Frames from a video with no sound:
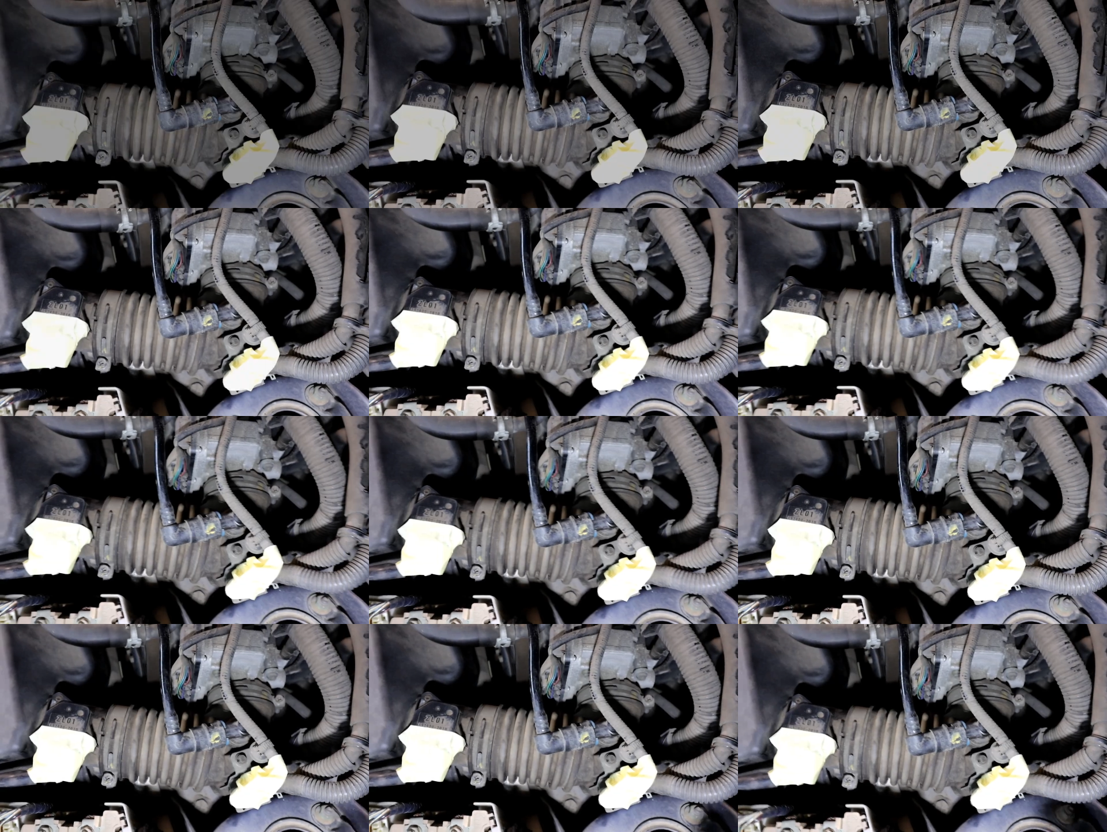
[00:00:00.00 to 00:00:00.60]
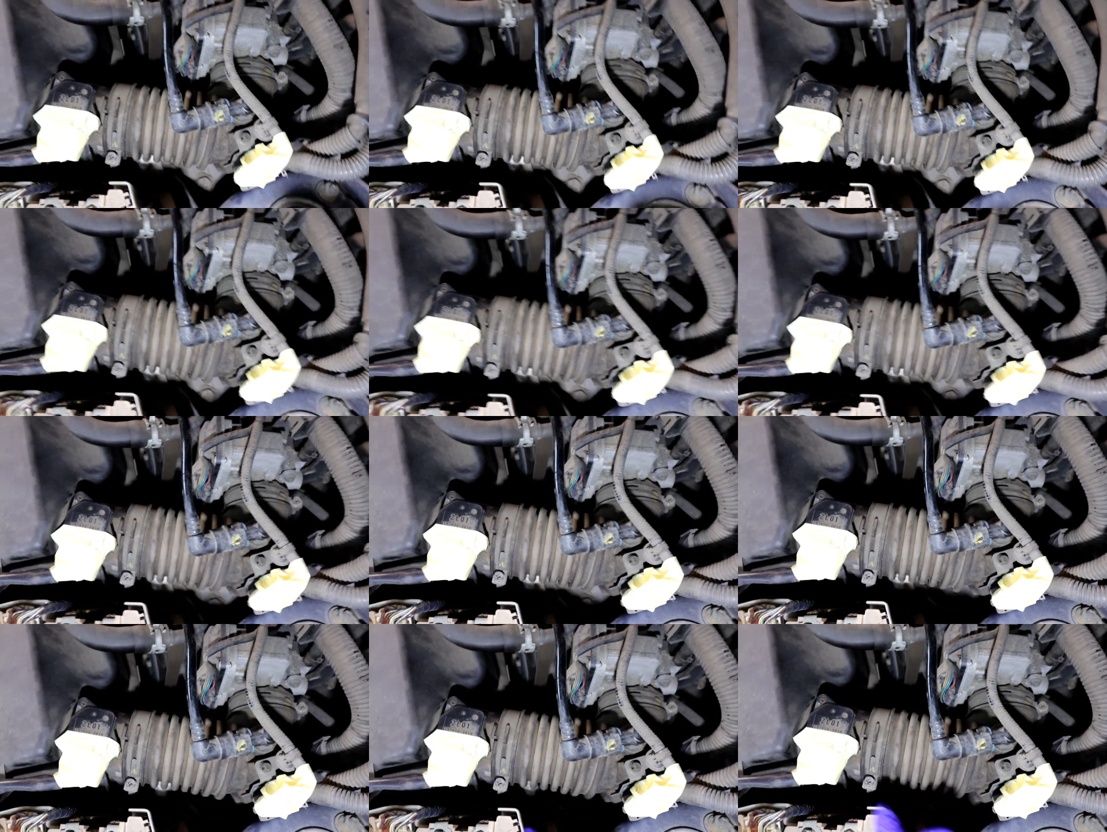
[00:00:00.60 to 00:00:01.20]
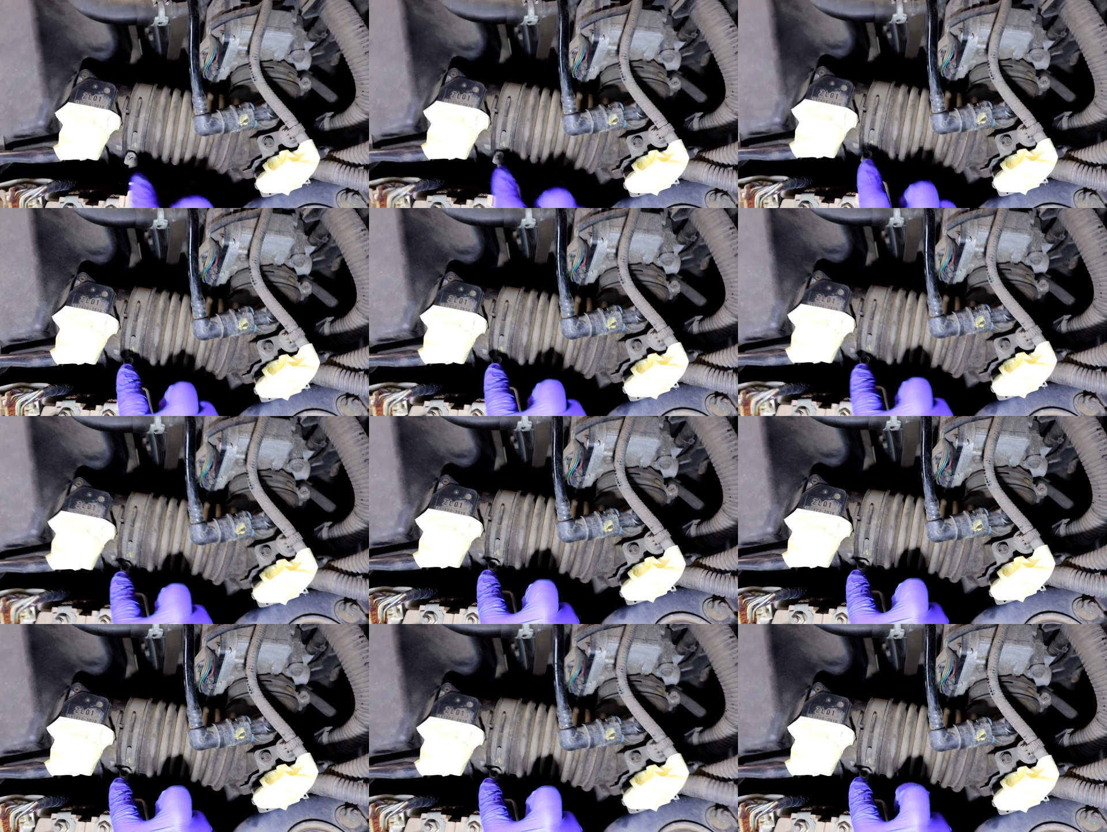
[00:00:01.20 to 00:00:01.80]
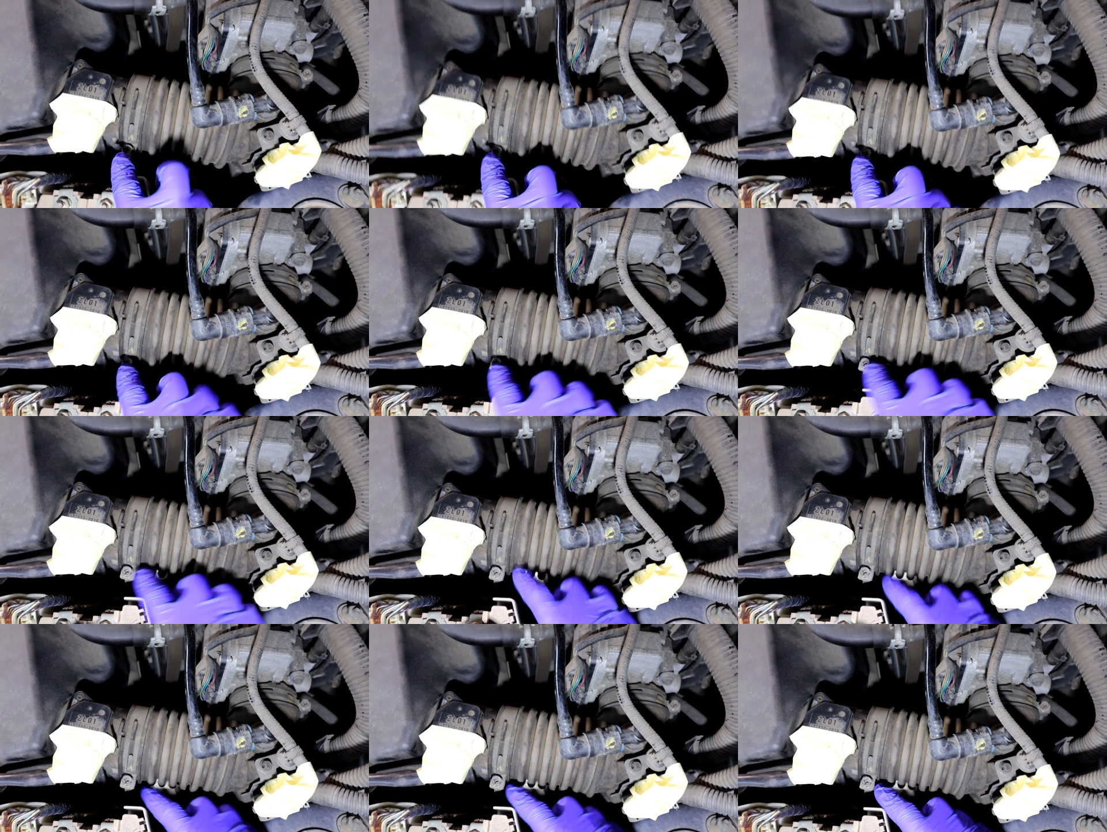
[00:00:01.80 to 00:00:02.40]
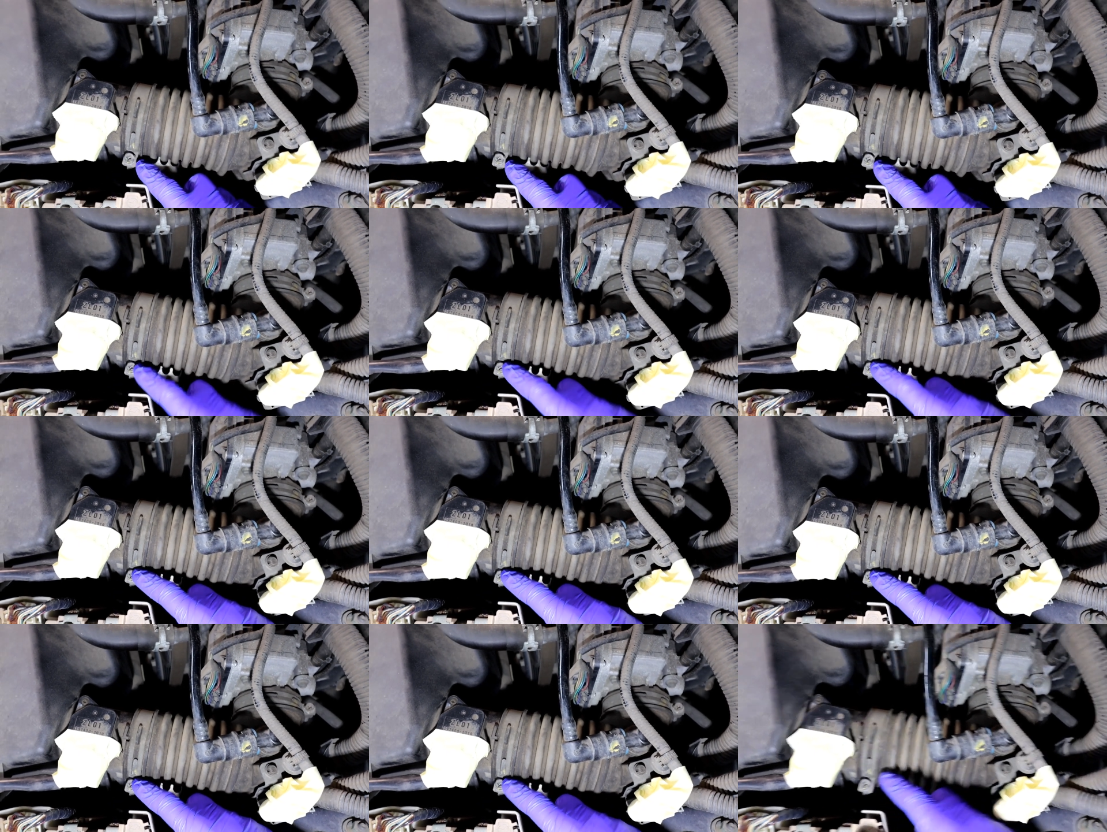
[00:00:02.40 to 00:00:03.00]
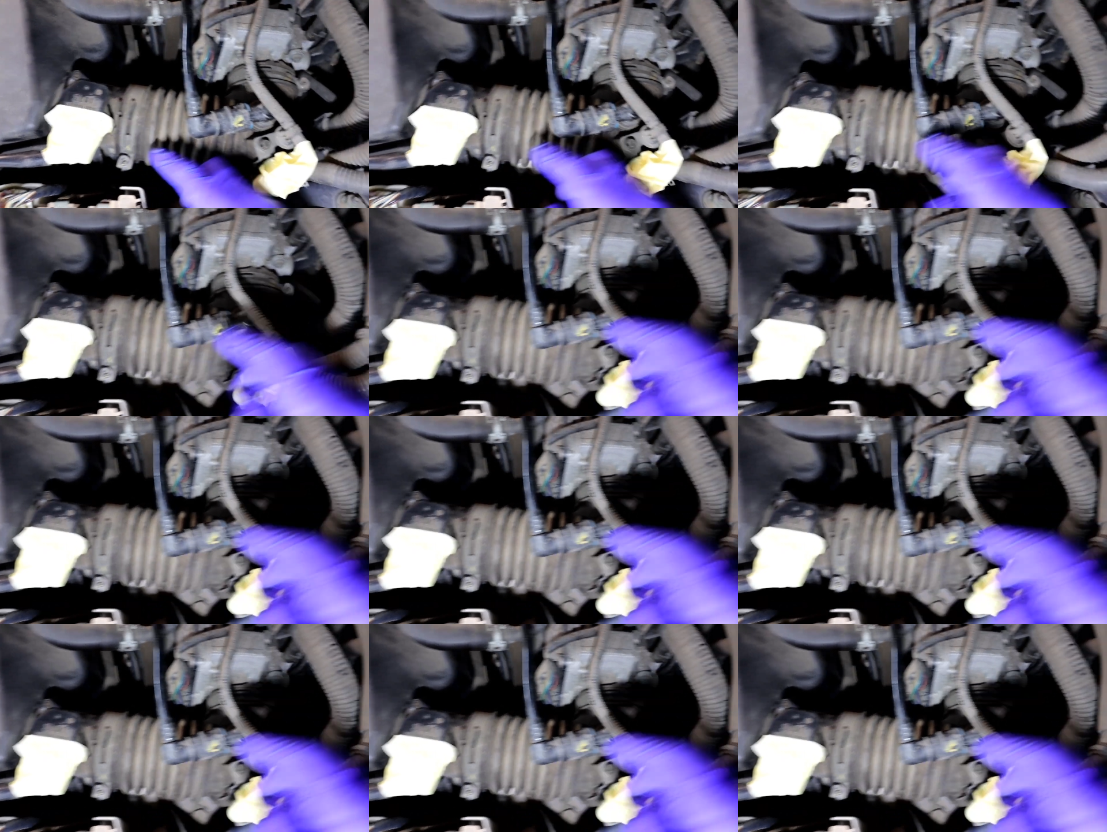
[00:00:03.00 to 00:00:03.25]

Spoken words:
Nobody's mouth can be seen.